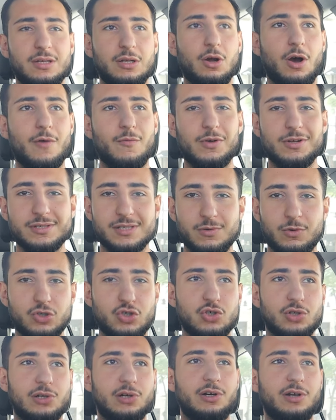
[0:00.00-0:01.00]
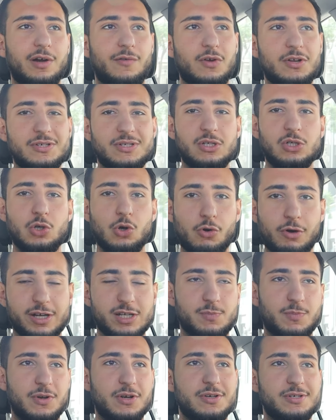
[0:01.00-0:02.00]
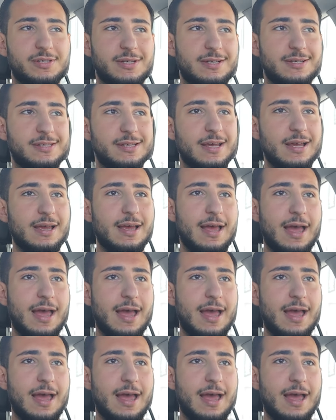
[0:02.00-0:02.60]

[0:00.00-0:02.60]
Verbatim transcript: You know, I want to see what you learned. I want to see your experiences.